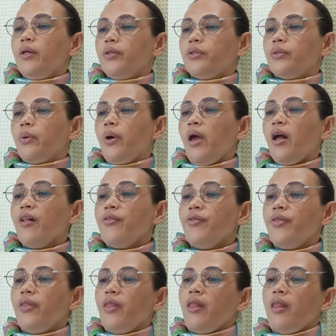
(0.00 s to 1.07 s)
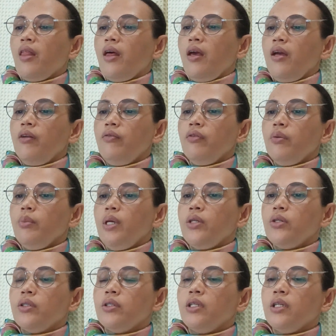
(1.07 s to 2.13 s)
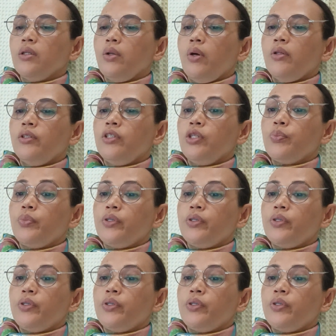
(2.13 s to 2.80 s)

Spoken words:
So Information technology